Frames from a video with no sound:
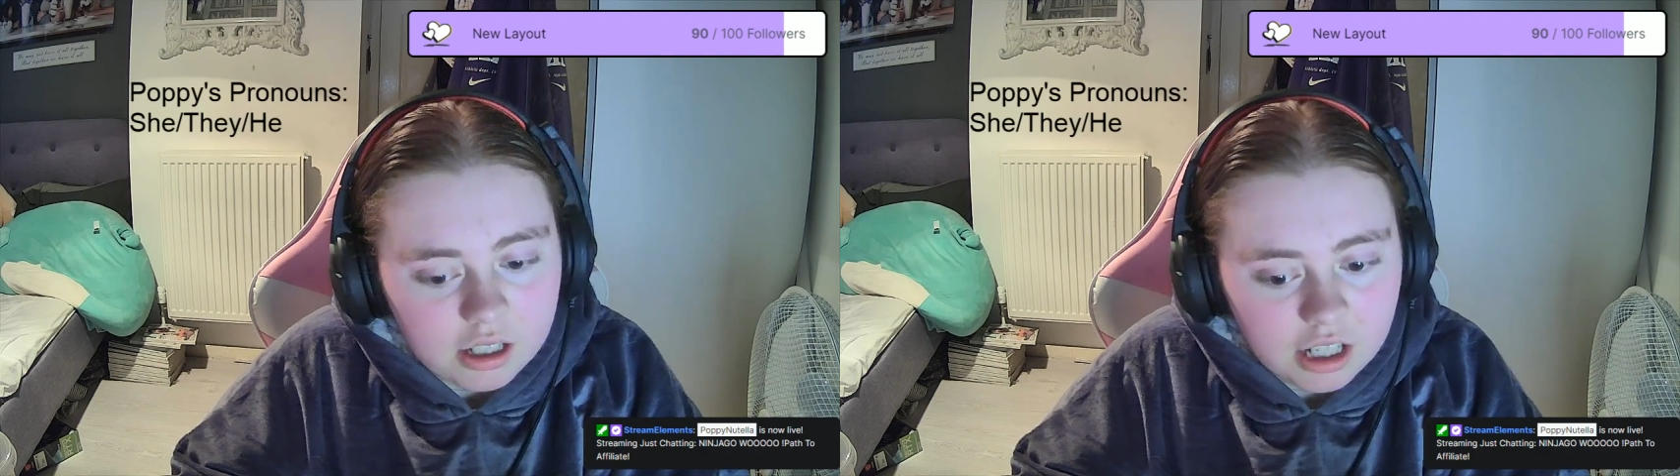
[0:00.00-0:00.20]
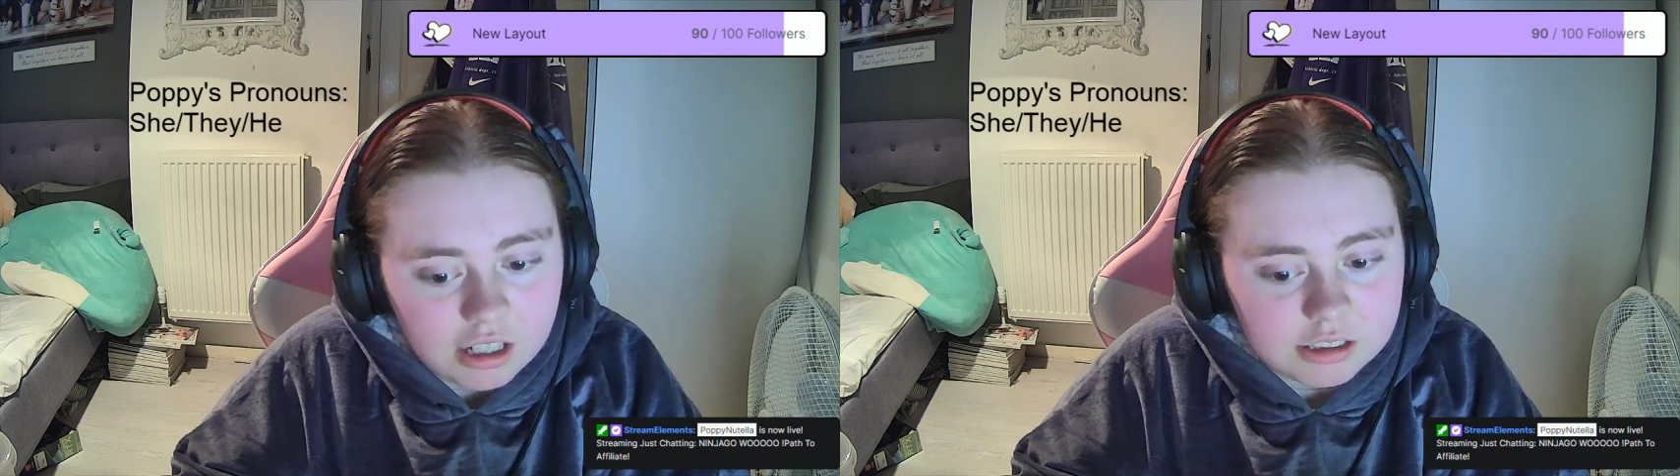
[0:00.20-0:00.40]

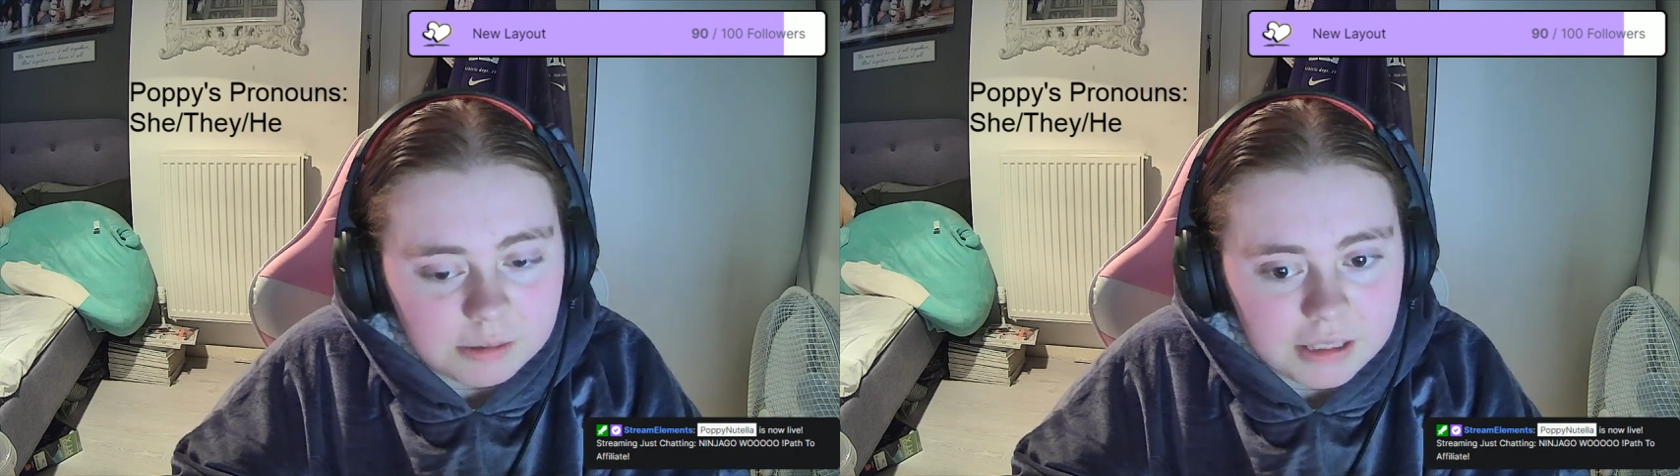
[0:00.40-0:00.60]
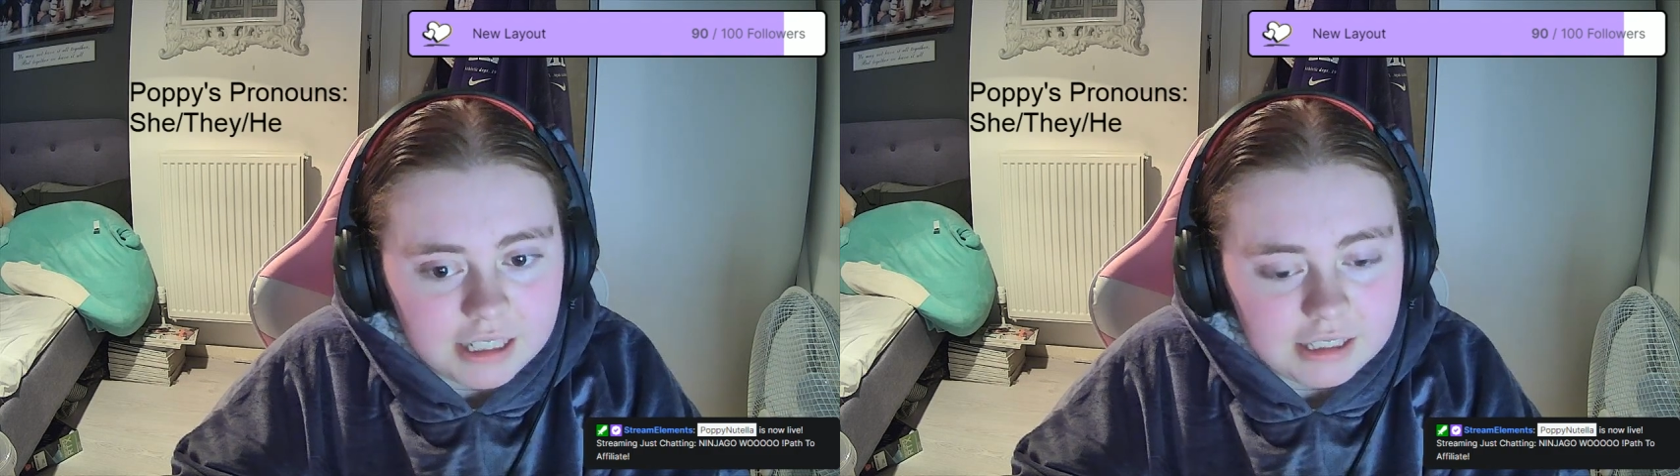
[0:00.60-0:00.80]
can't
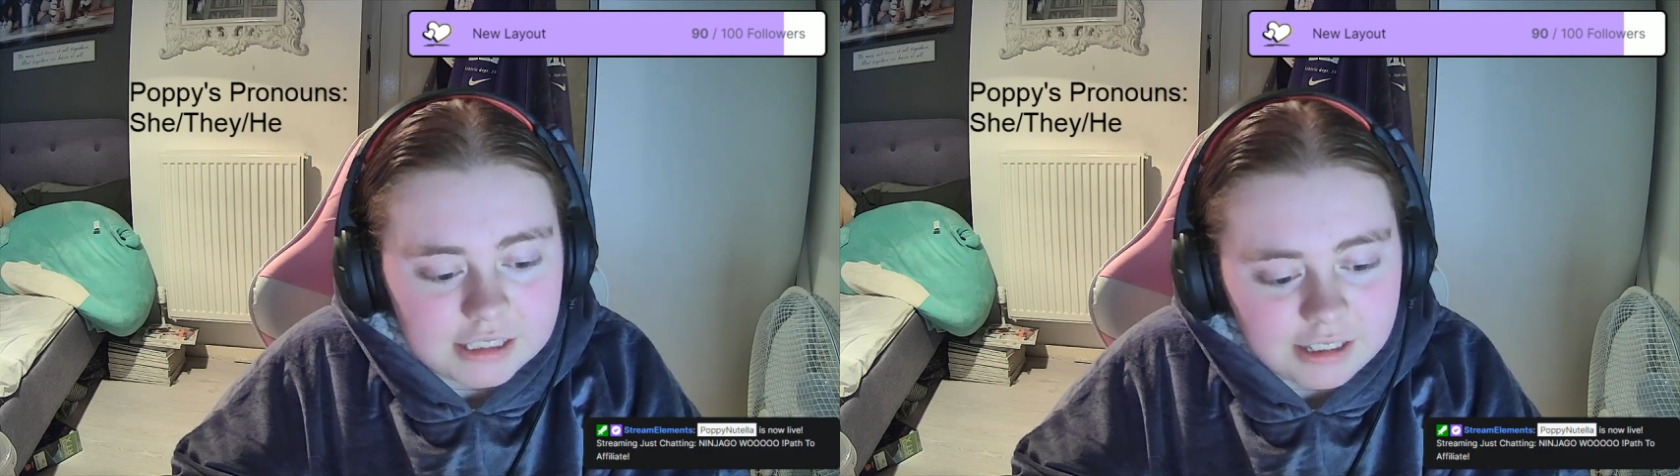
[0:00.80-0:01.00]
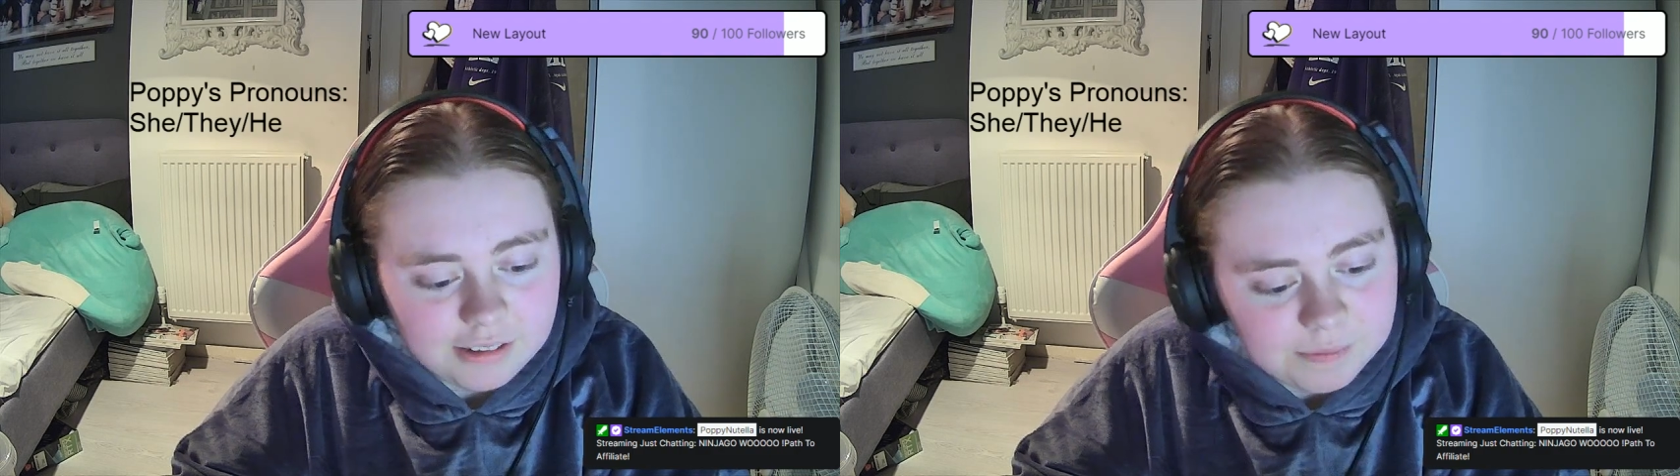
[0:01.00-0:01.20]
have been
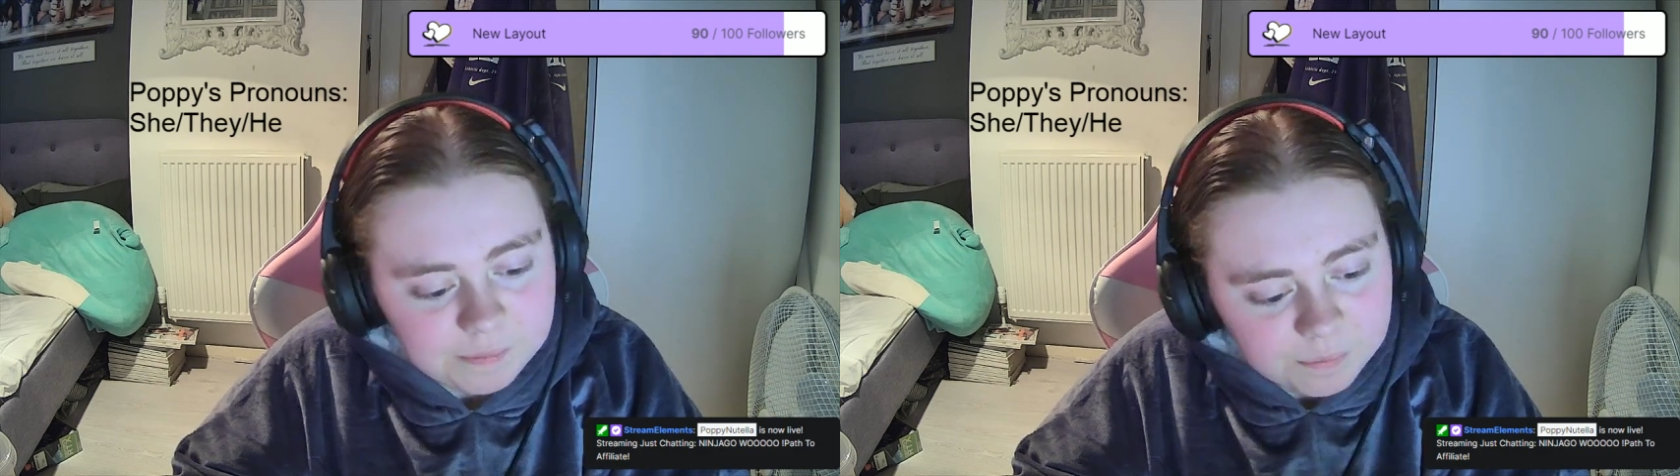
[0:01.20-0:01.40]
easy.